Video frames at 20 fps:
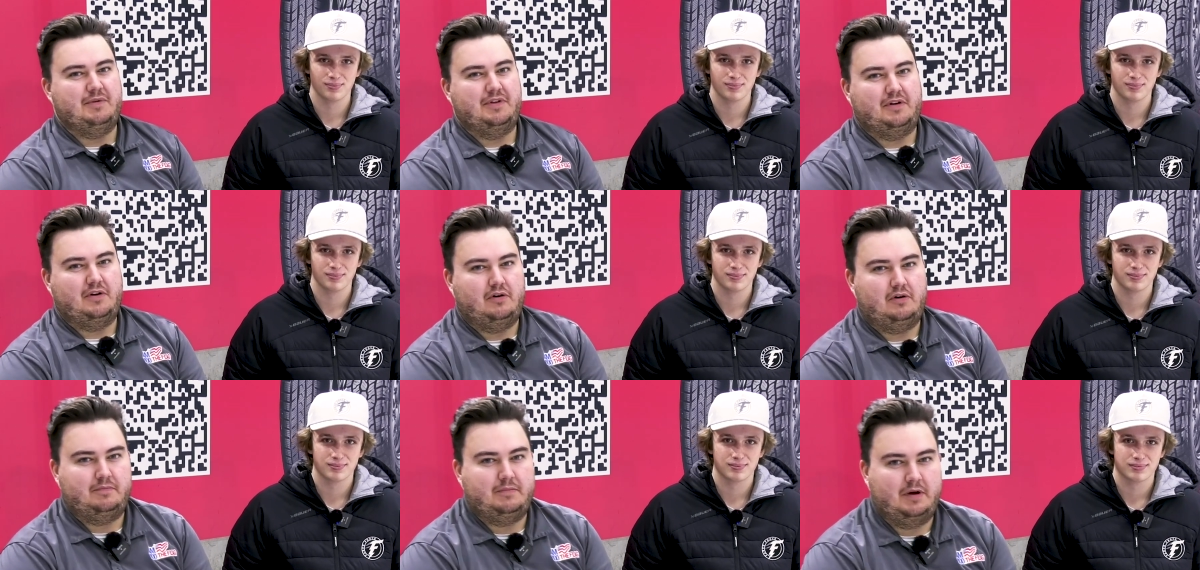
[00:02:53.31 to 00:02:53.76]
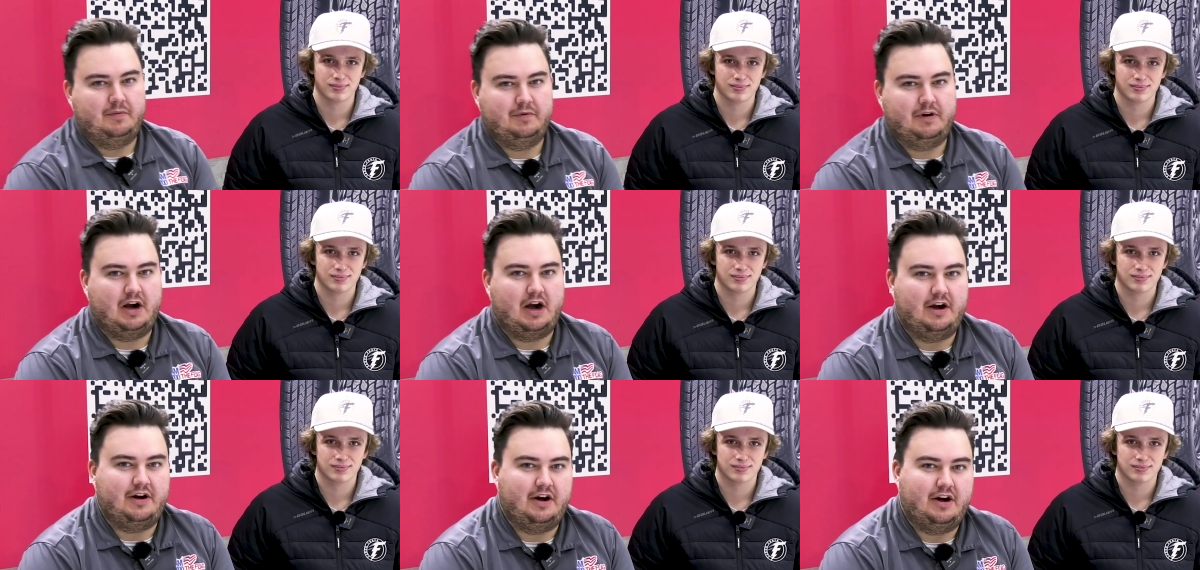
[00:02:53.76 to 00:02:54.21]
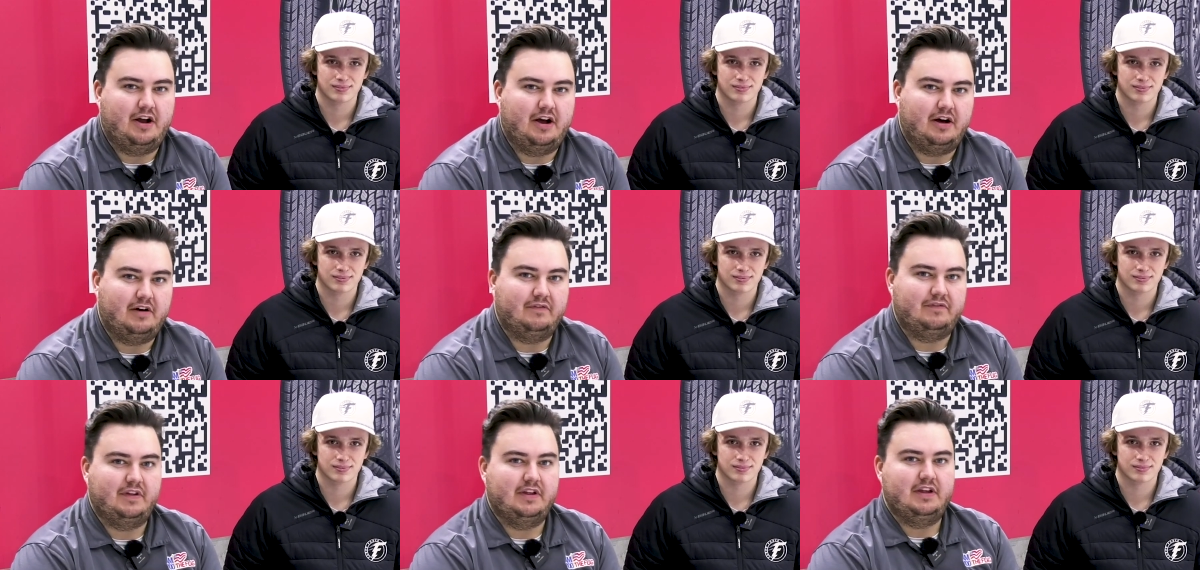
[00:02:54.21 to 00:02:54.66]
Speaker 1: with Cole Bumgarner
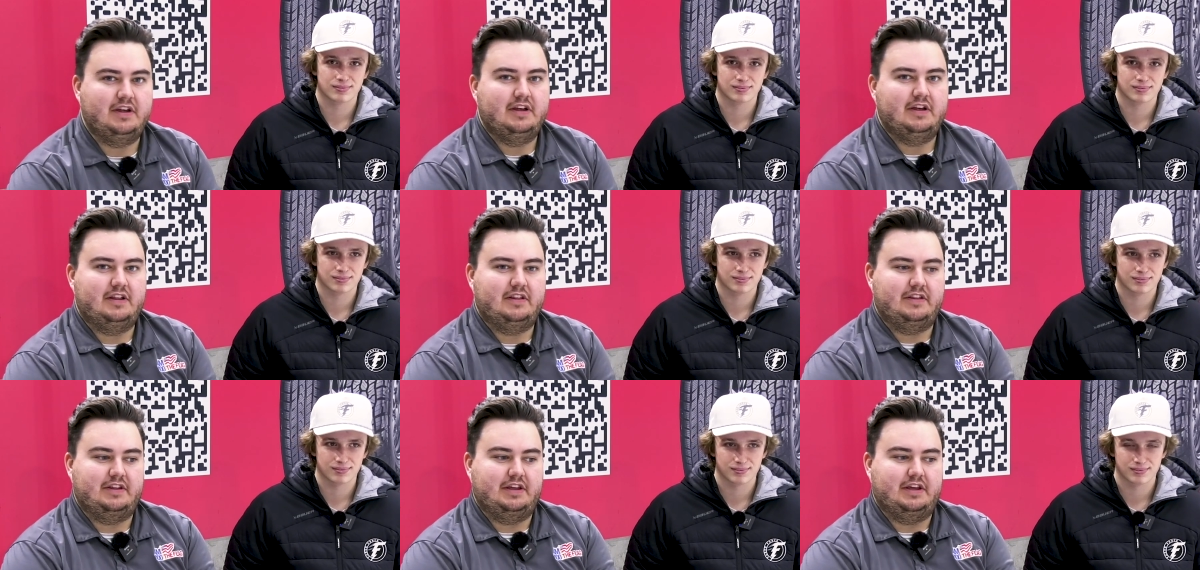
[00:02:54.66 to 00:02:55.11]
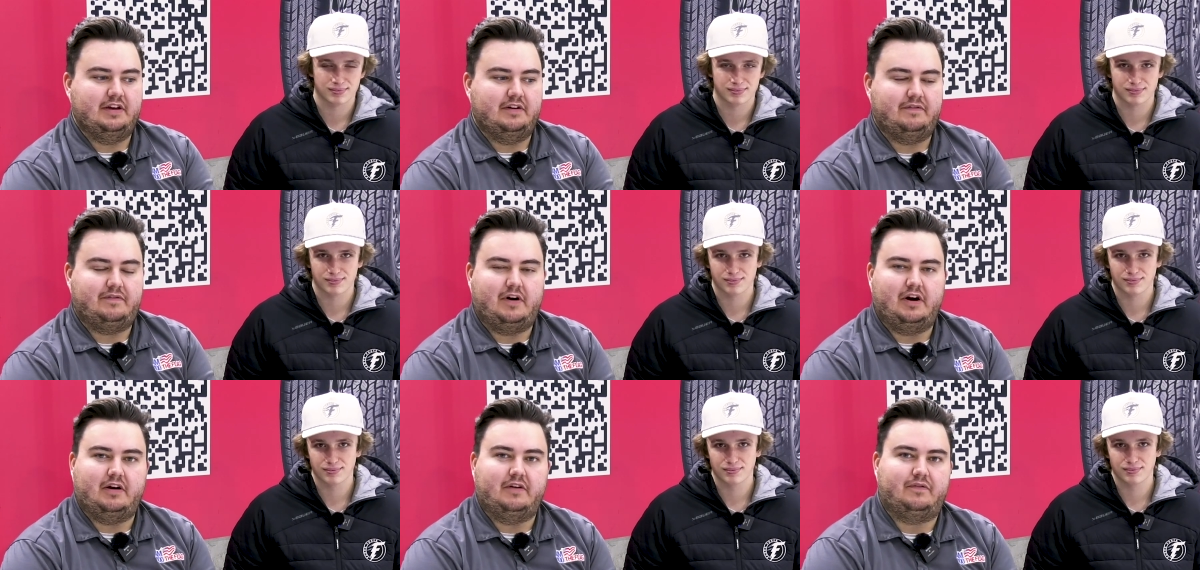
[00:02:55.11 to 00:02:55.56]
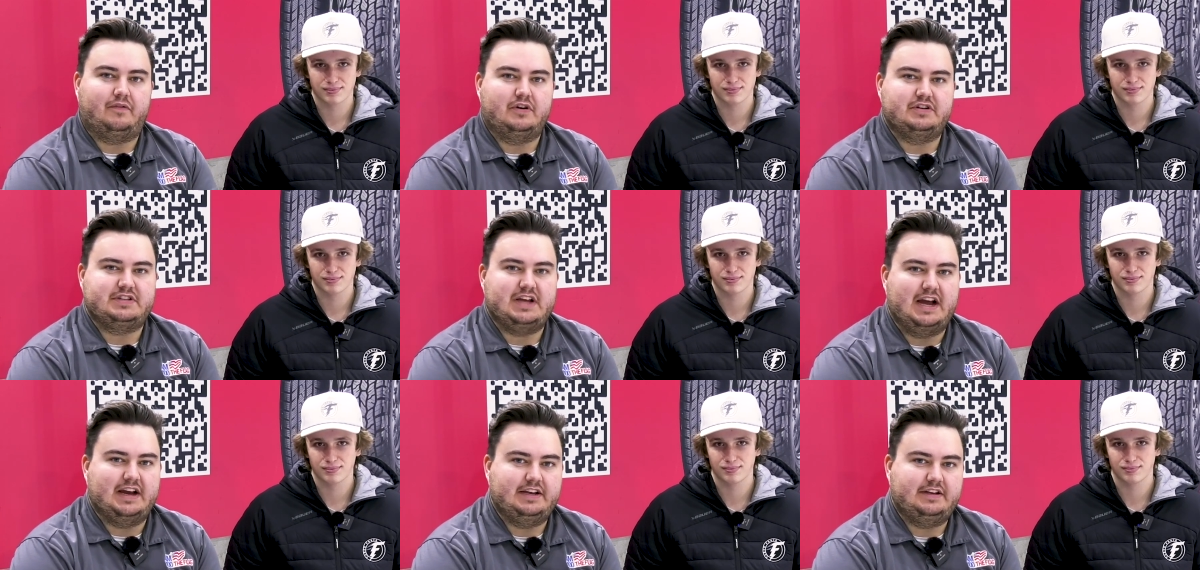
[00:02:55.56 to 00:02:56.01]
of the Fargo Force
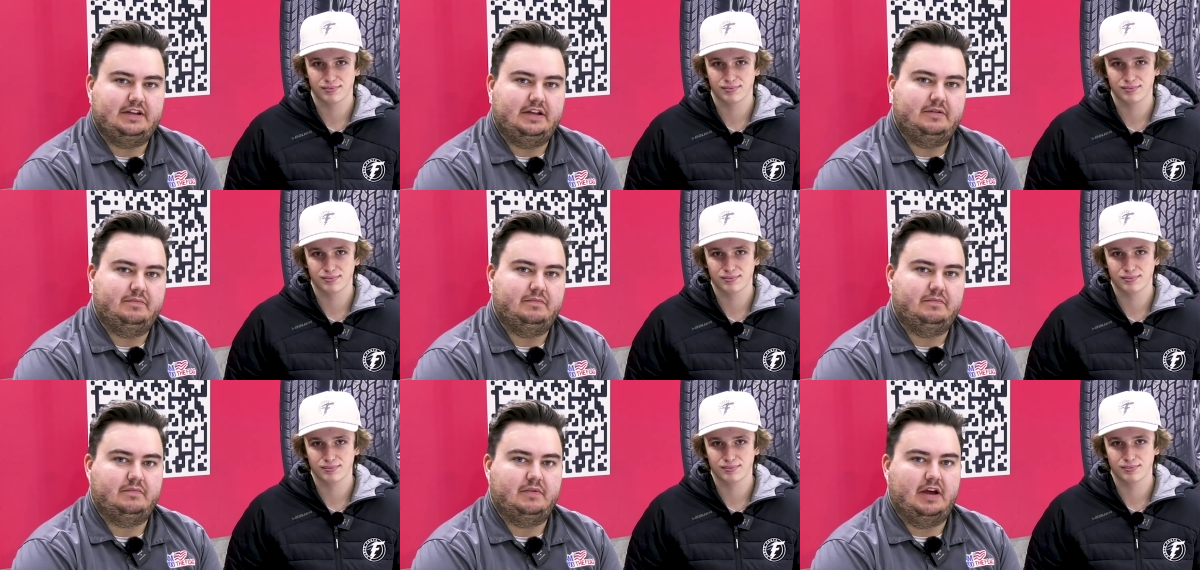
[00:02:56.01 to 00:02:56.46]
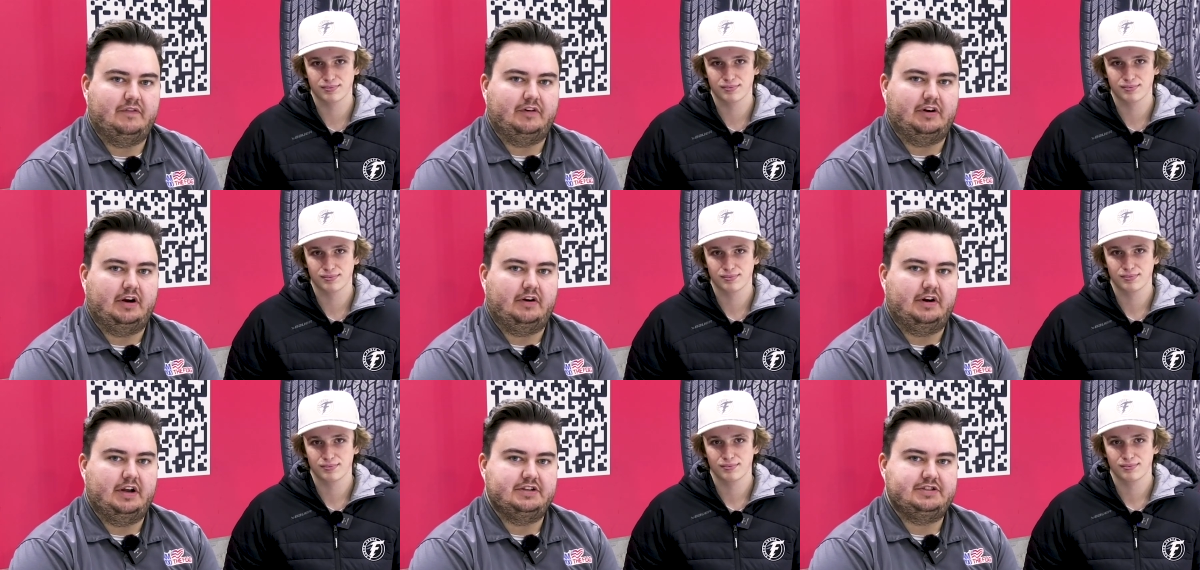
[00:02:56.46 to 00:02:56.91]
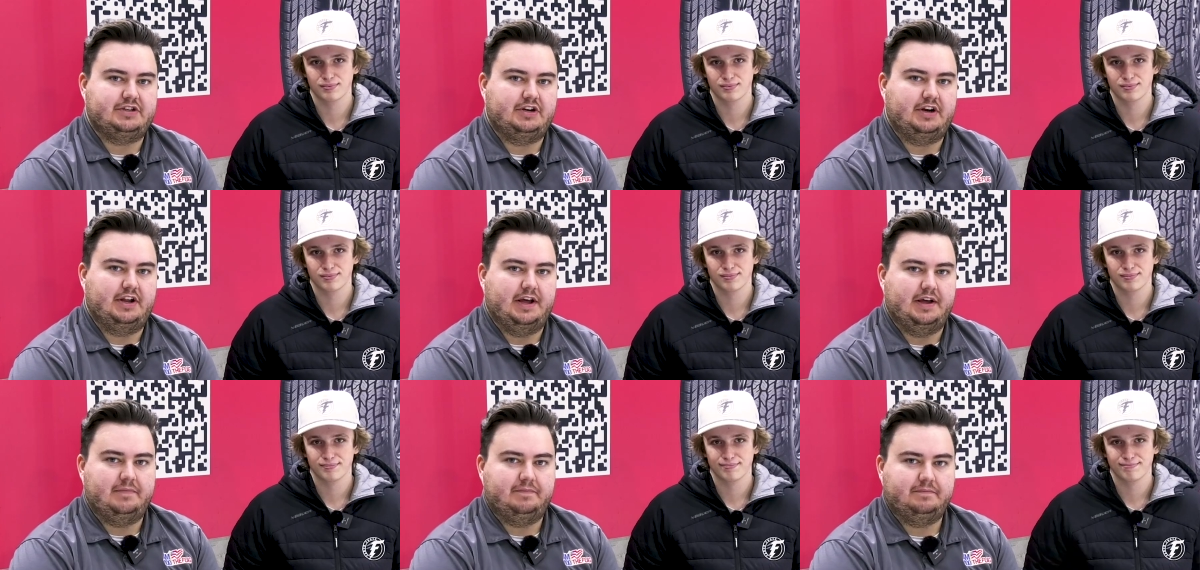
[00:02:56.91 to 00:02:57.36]
hockey team. Have a great rest of your
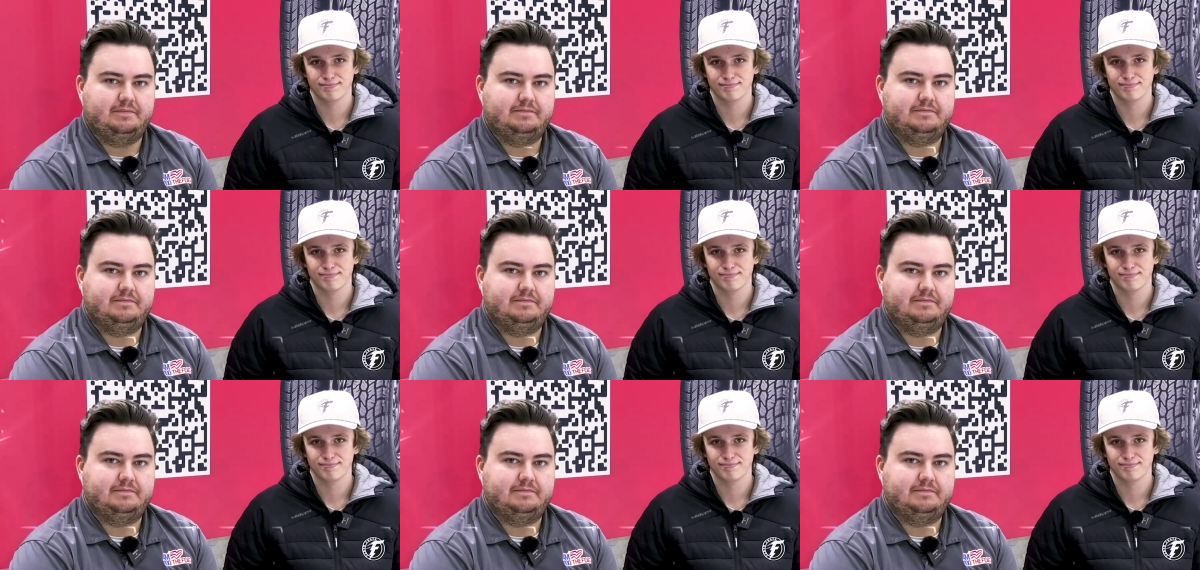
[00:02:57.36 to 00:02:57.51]
day.